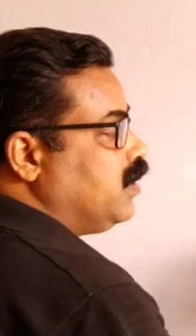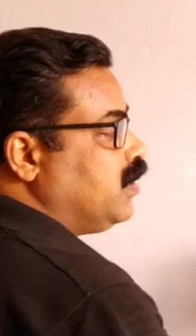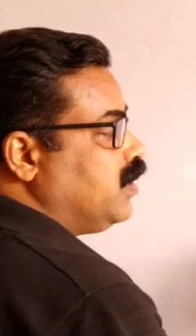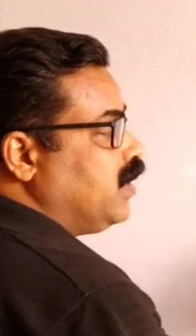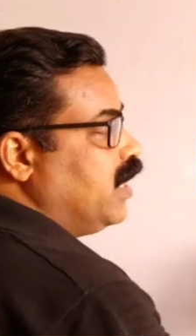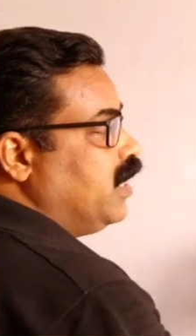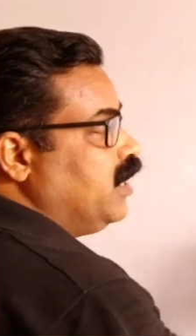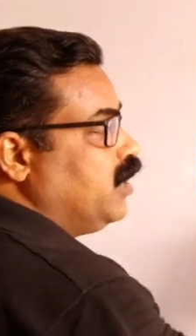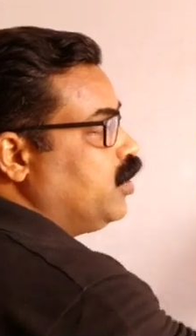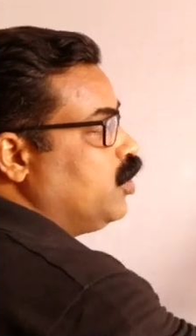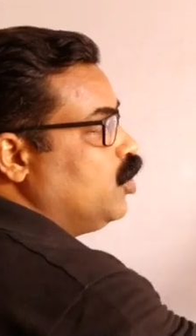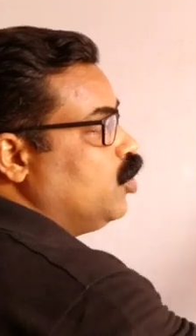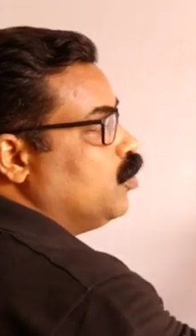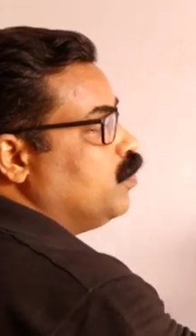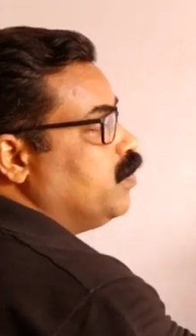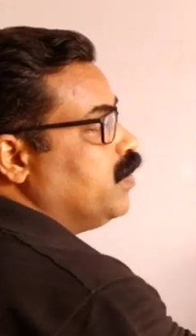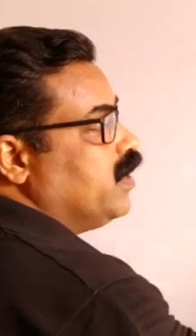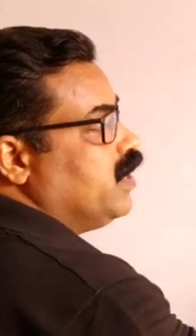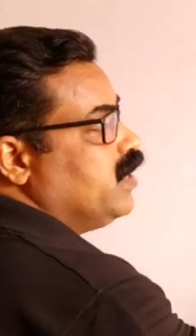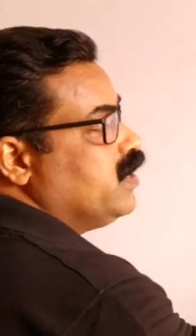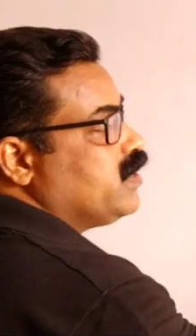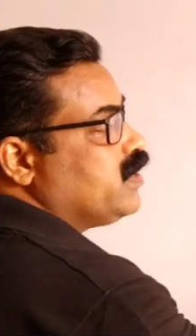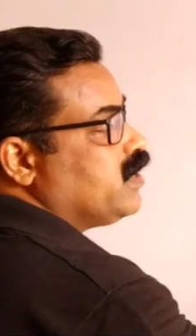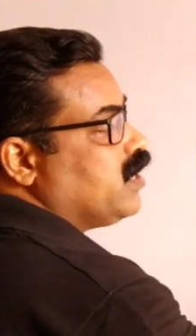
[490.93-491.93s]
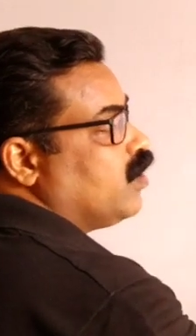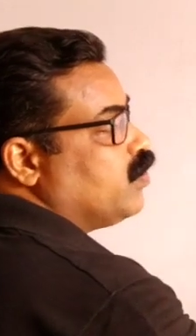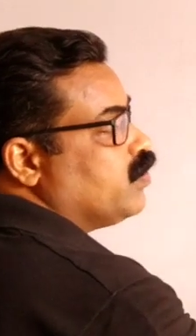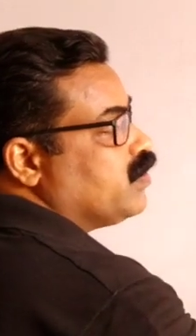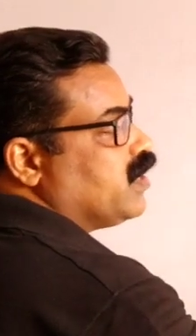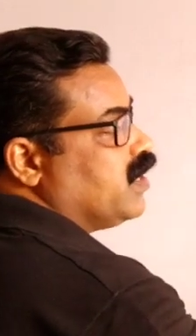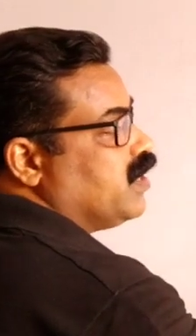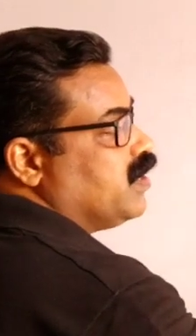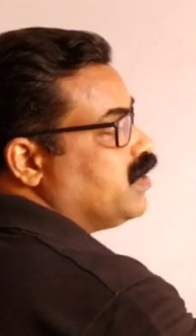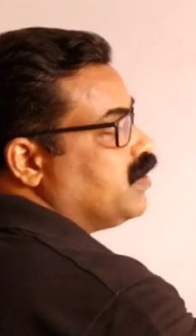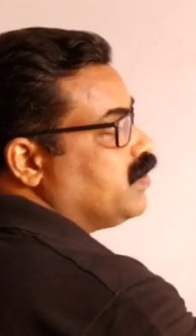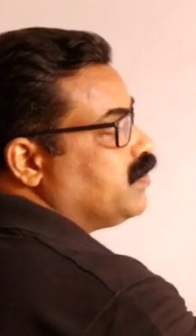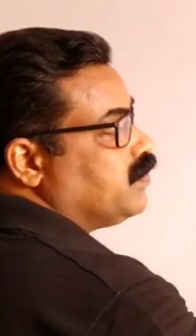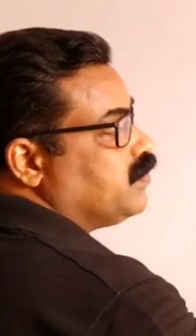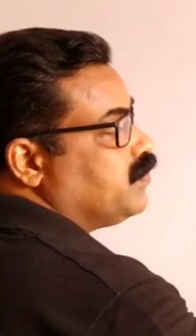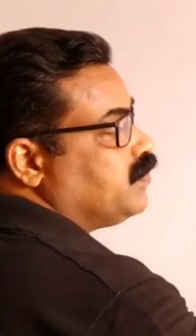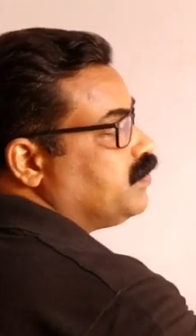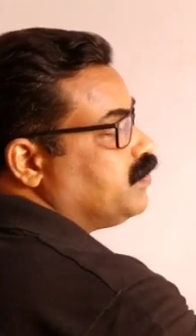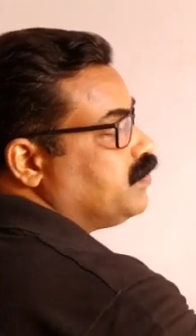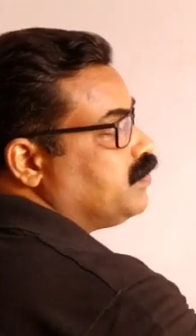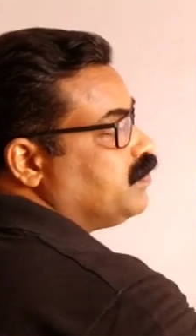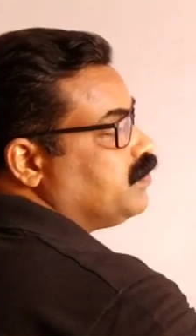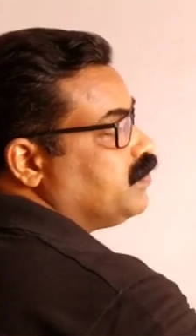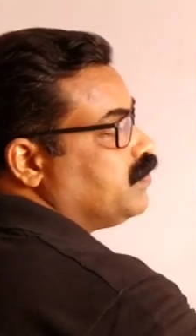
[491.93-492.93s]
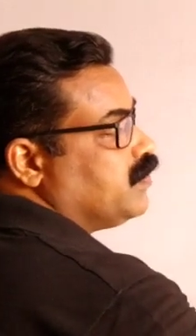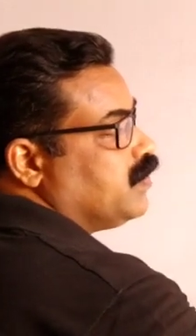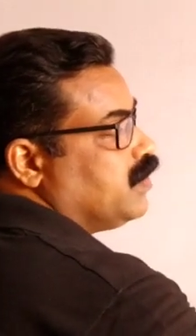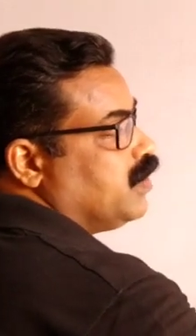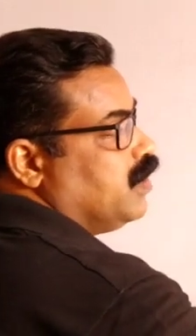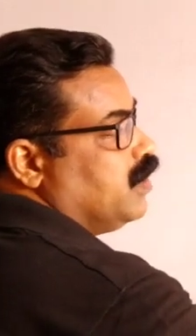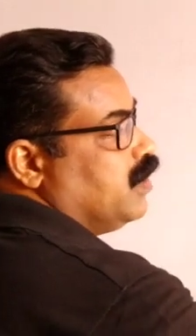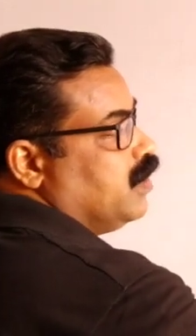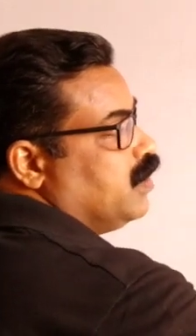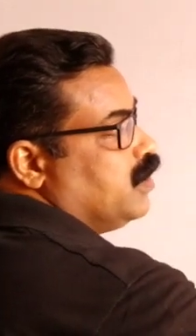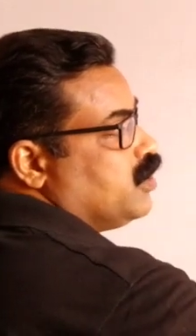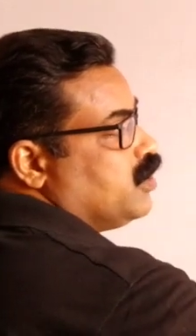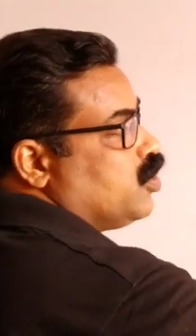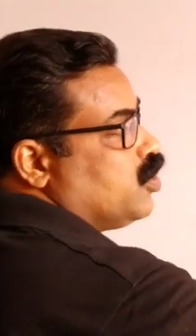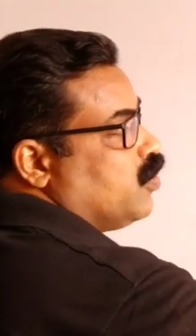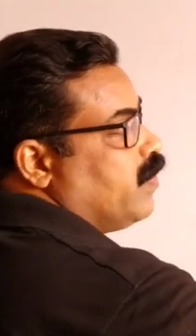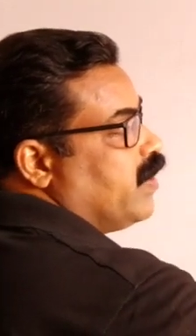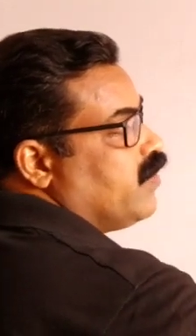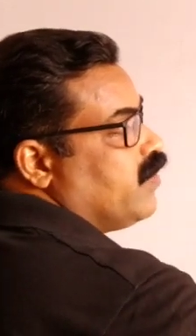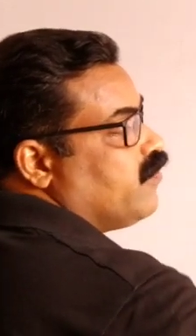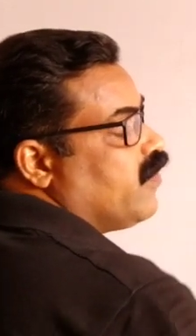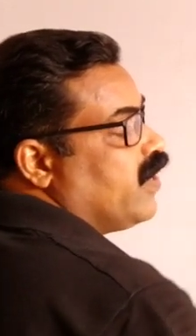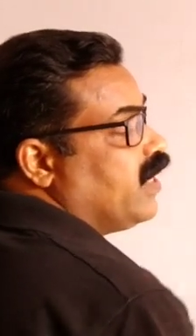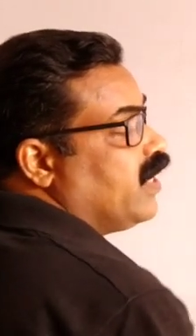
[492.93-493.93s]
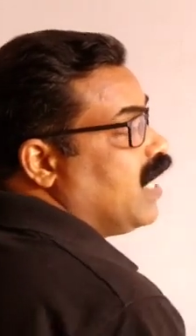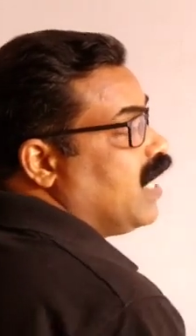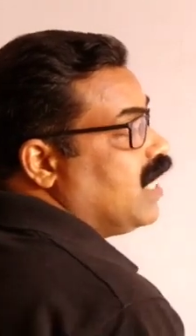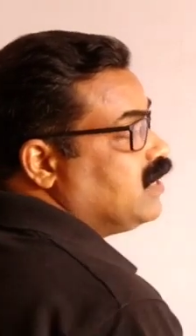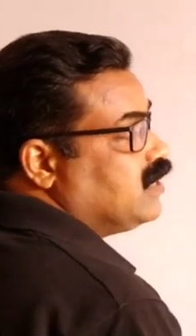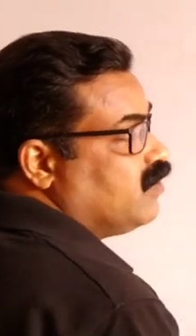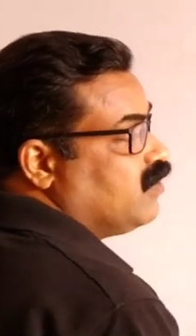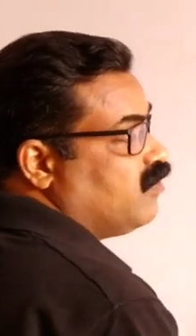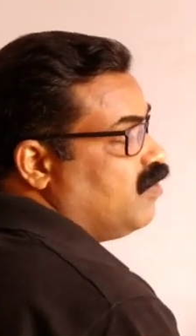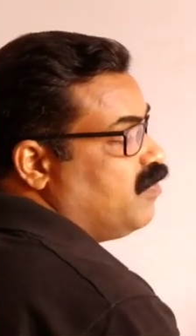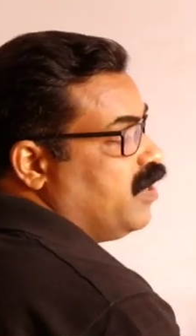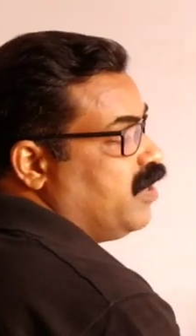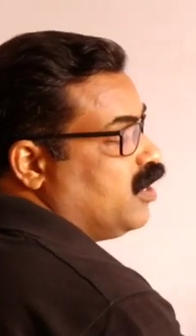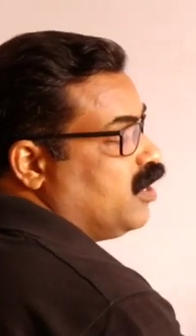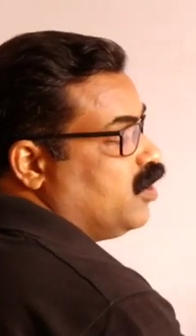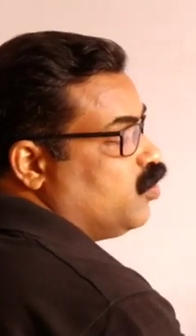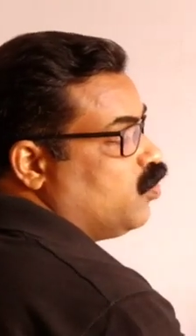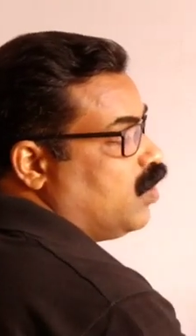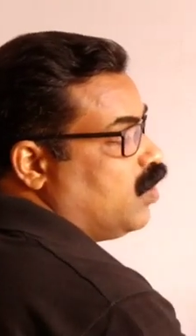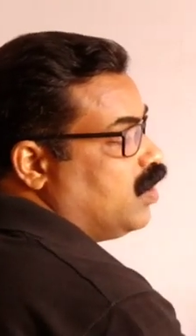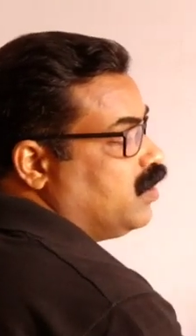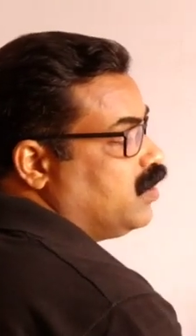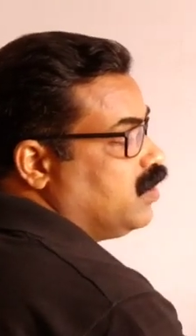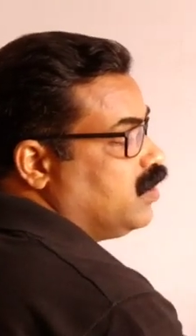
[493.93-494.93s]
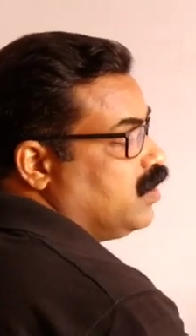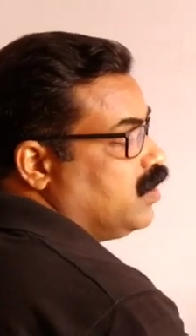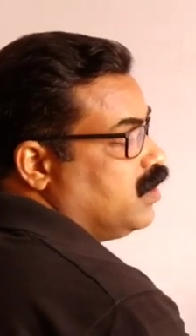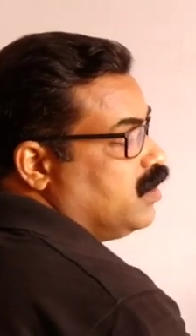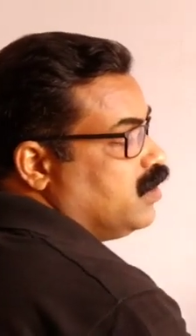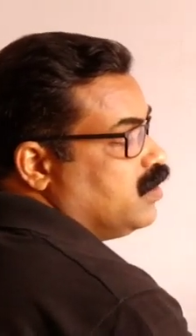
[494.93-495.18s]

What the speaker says: 10 cube is 1000. So my final answer will be equal to what?